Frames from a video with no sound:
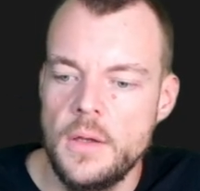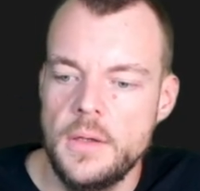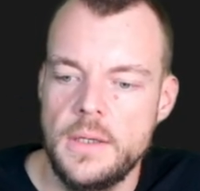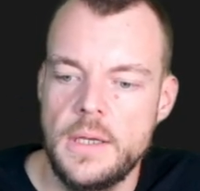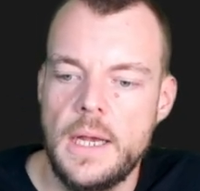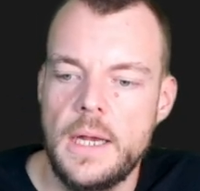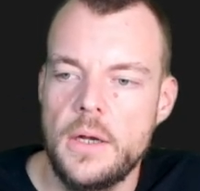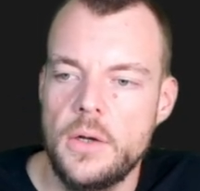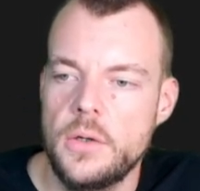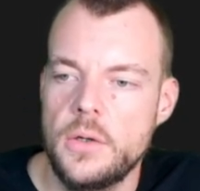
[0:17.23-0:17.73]

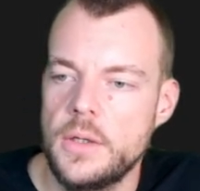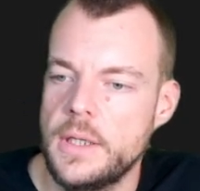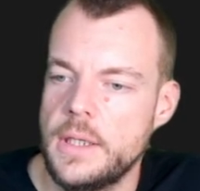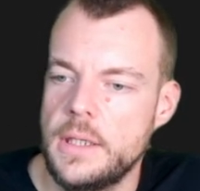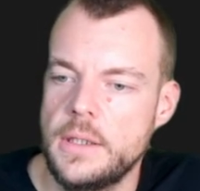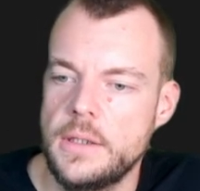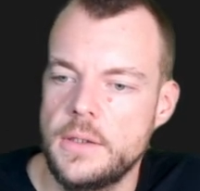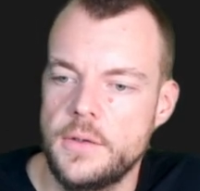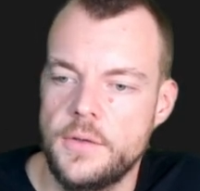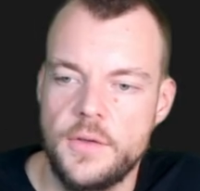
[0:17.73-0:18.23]
Now,
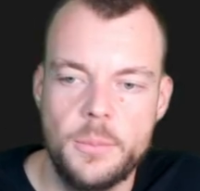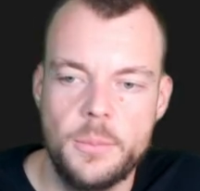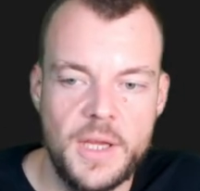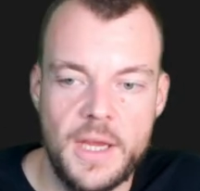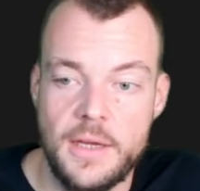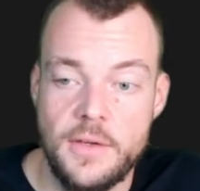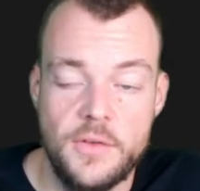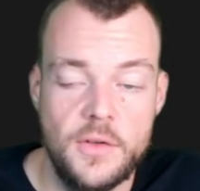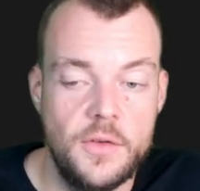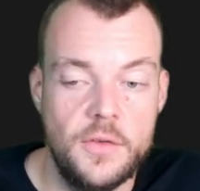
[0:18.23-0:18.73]
in some
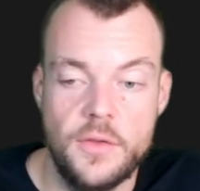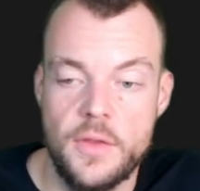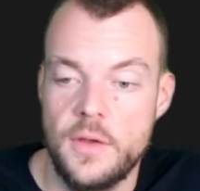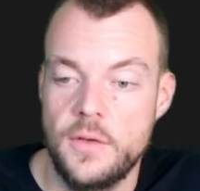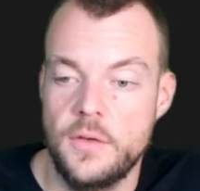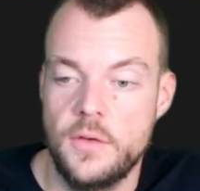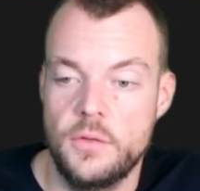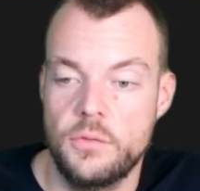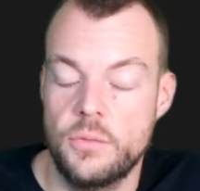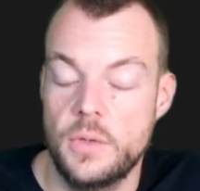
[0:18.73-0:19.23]
cases,
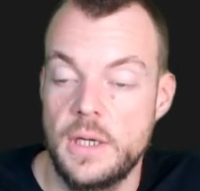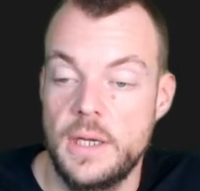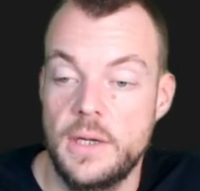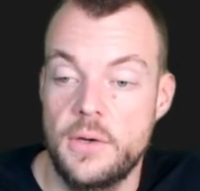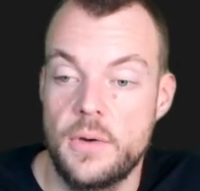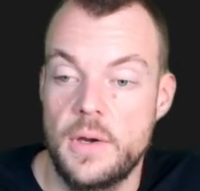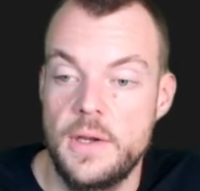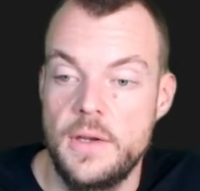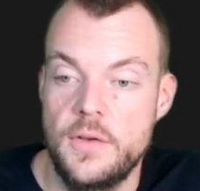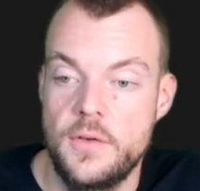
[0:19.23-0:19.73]
this is really
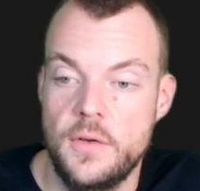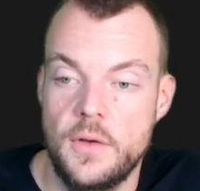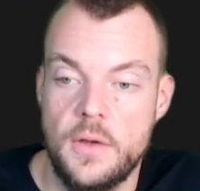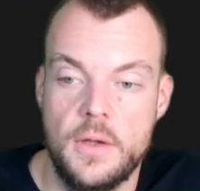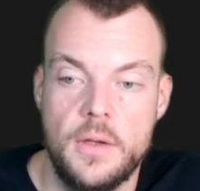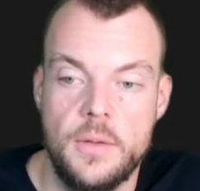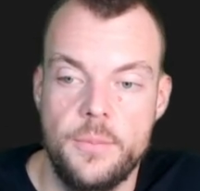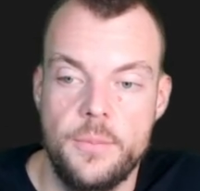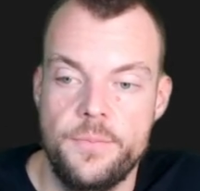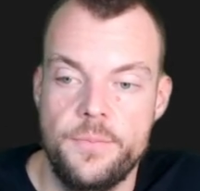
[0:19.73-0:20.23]
great
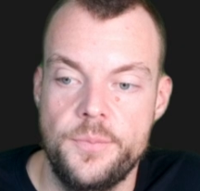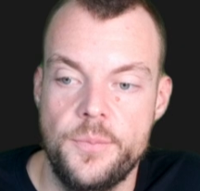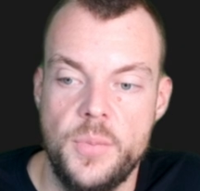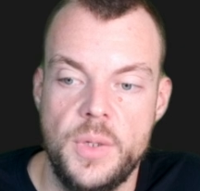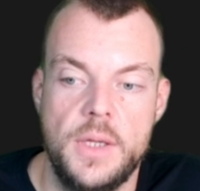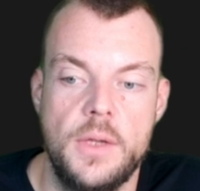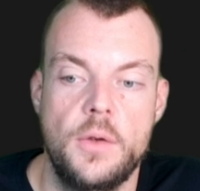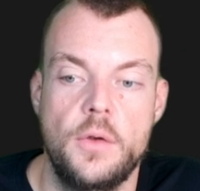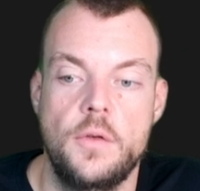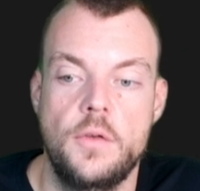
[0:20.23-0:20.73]
um,
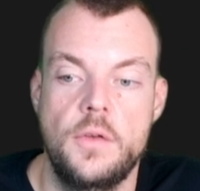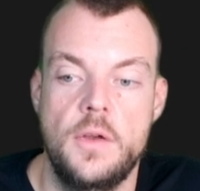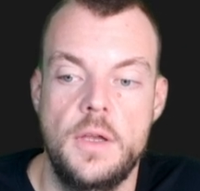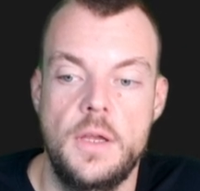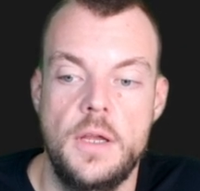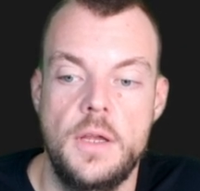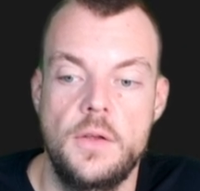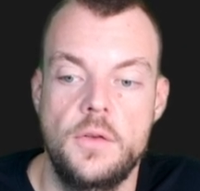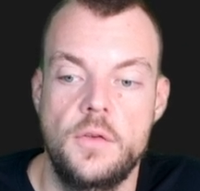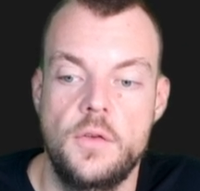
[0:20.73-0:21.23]
because
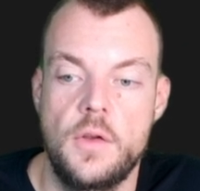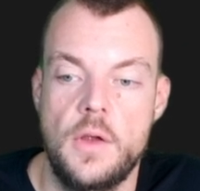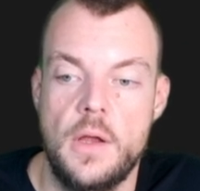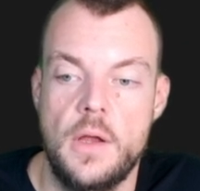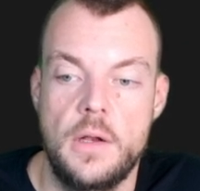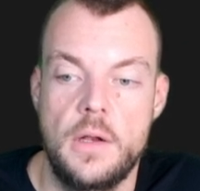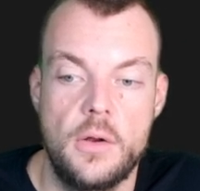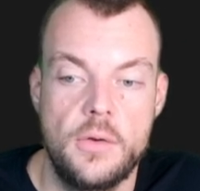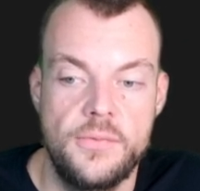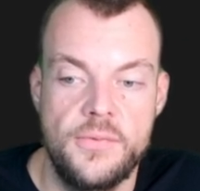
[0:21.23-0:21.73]
it is
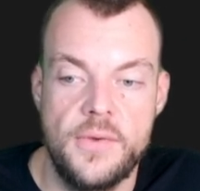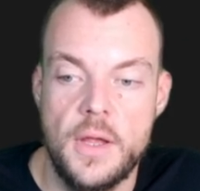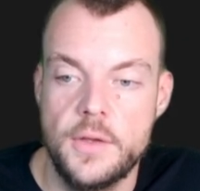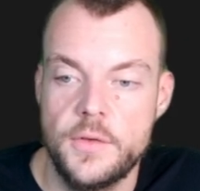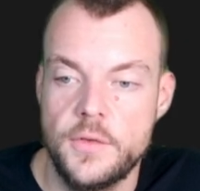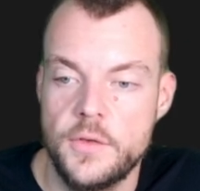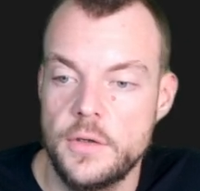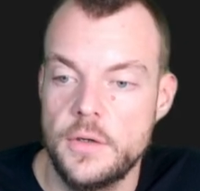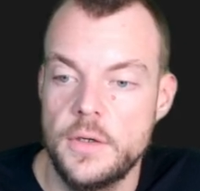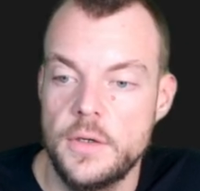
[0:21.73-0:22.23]
a lot
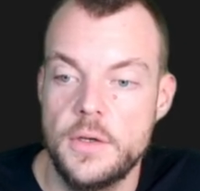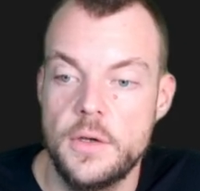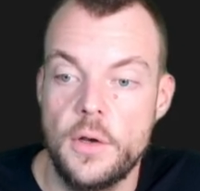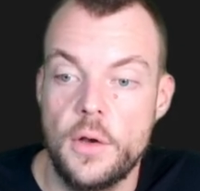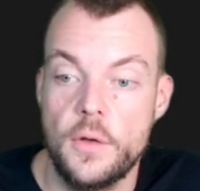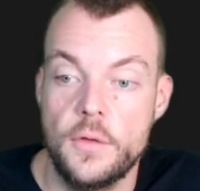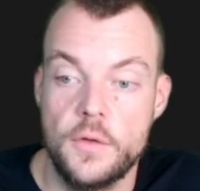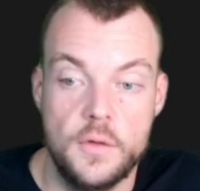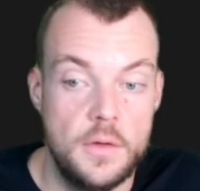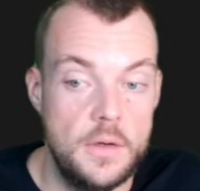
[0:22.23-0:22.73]
faster and a
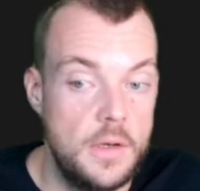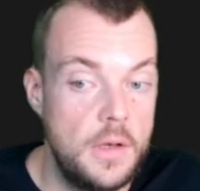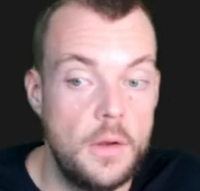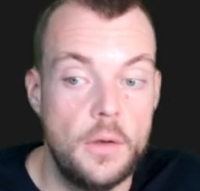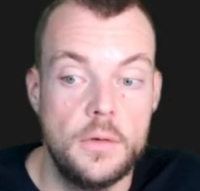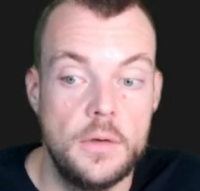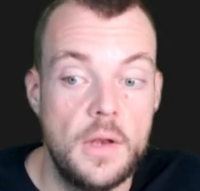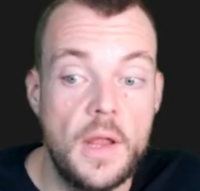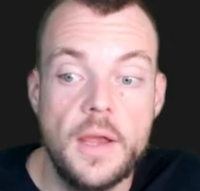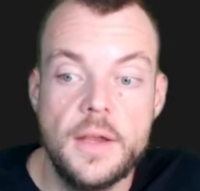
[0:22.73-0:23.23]

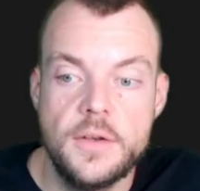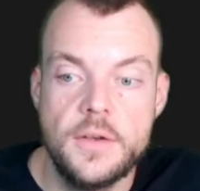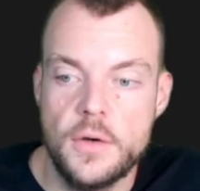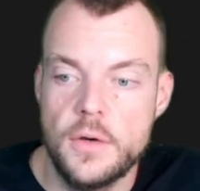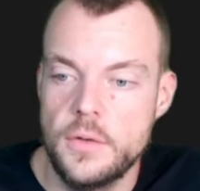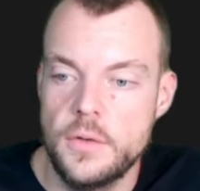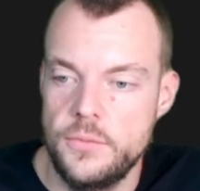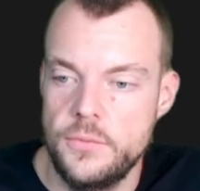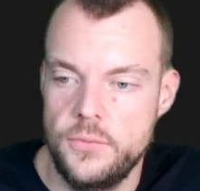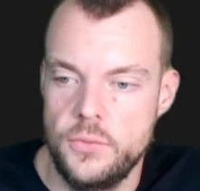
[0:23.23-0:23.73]
lot
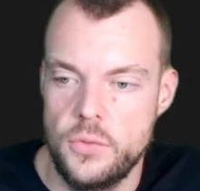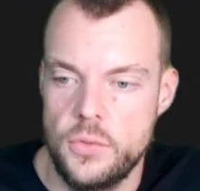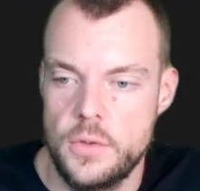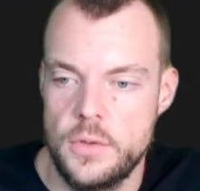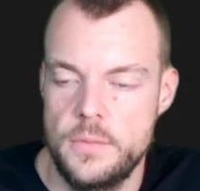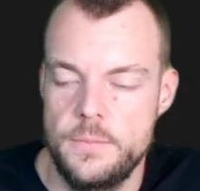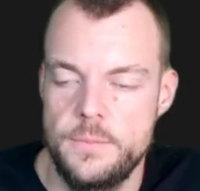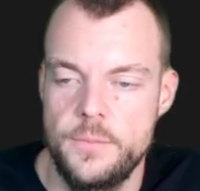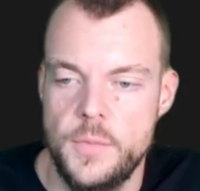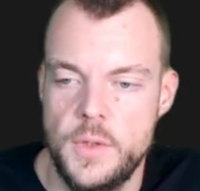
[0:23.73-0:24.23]
lighter
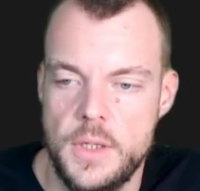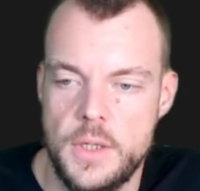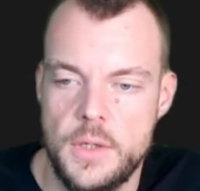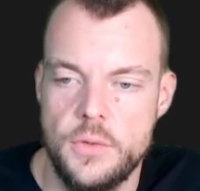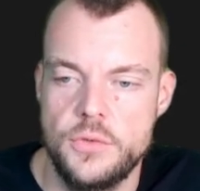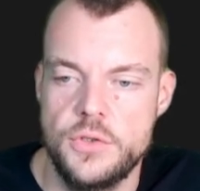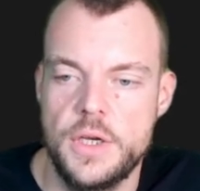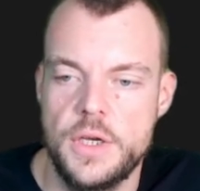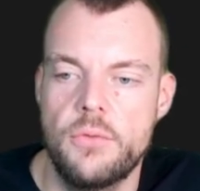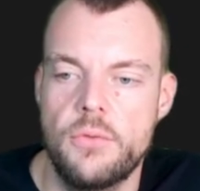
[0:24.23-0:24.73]
for you know
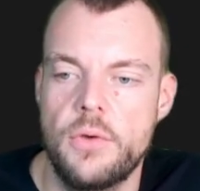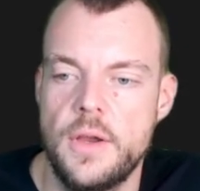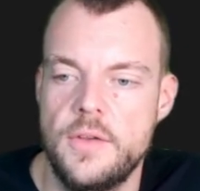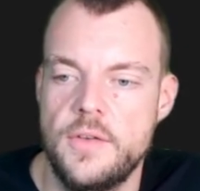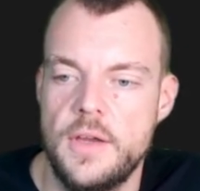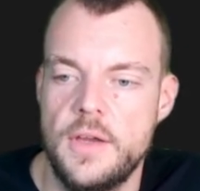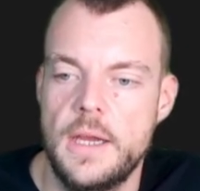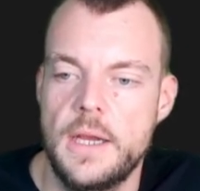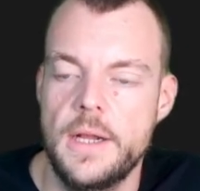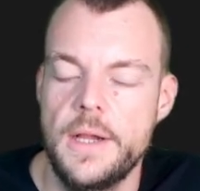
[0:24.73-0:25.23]

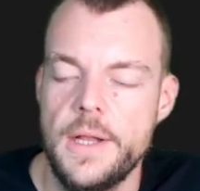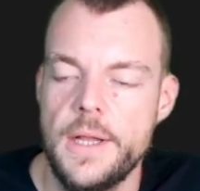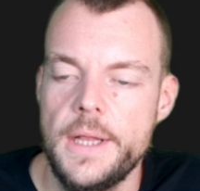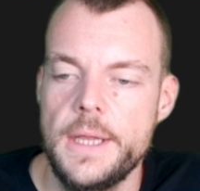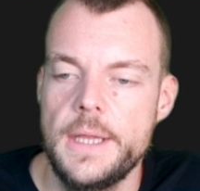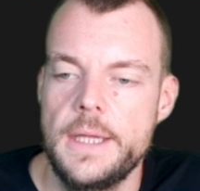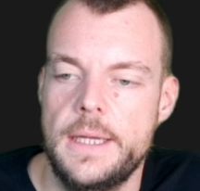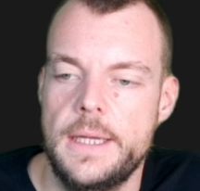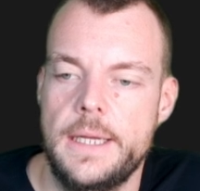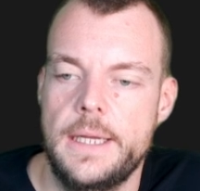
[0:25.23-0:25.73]
generating
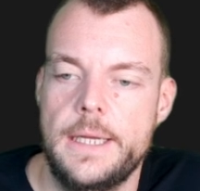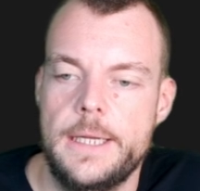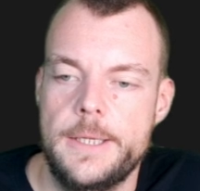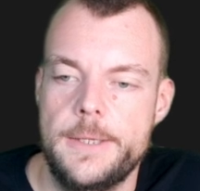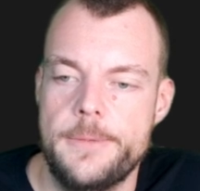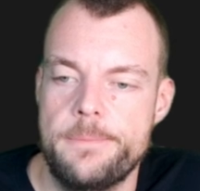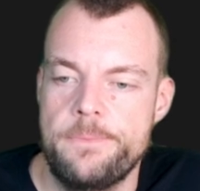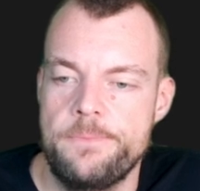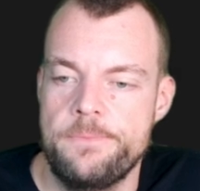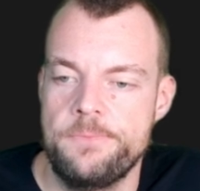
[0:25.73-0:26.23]

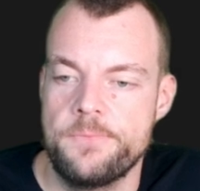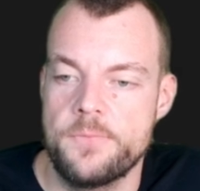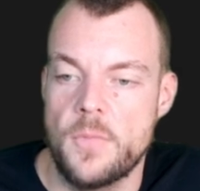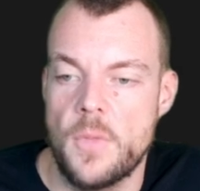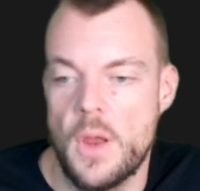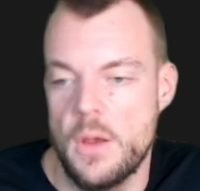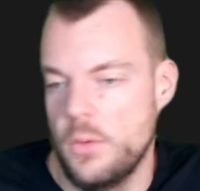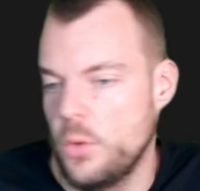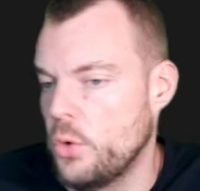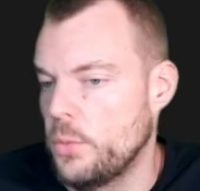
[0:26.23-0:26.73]
um,
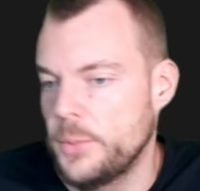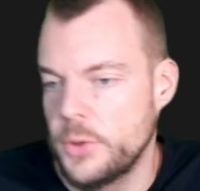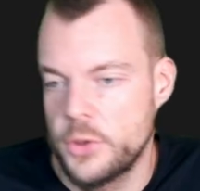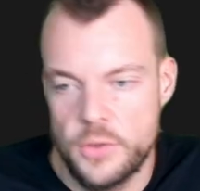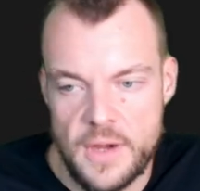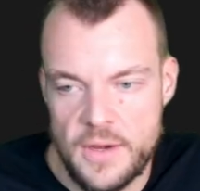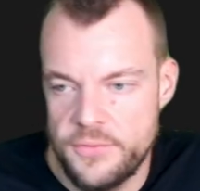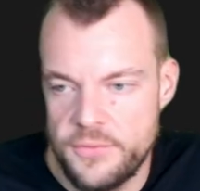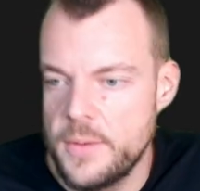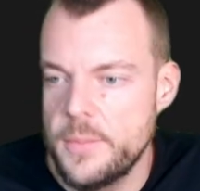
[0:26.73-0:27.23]
open
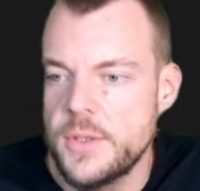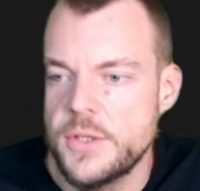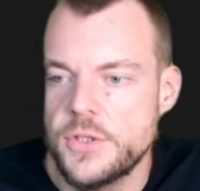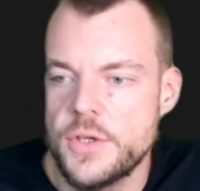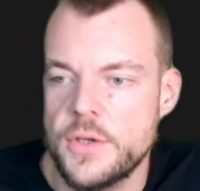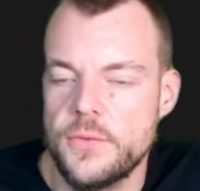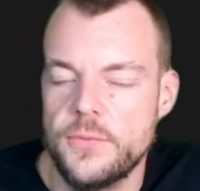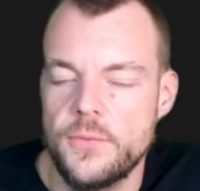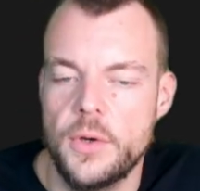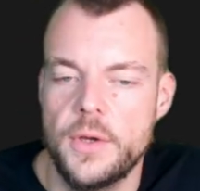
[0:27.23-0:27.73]
graph
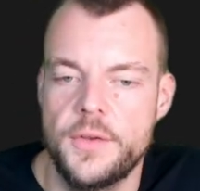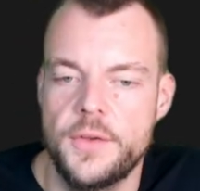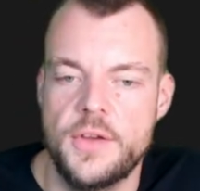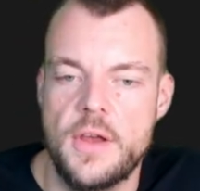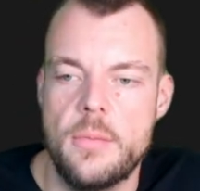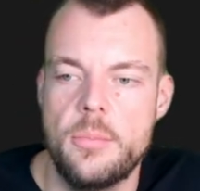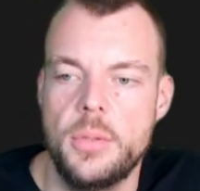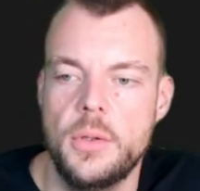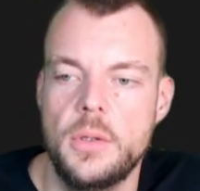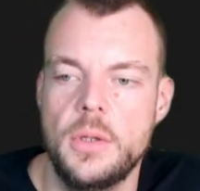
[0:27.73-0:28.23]
images, for
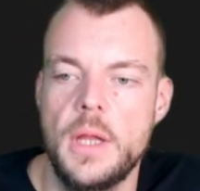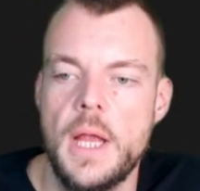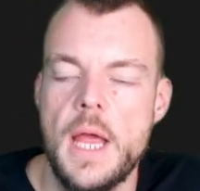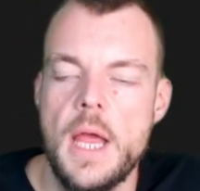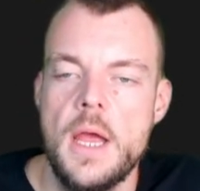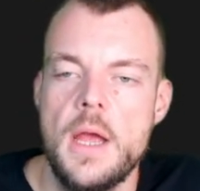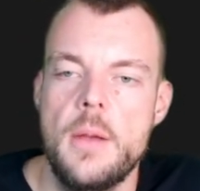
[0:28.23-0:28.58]
example.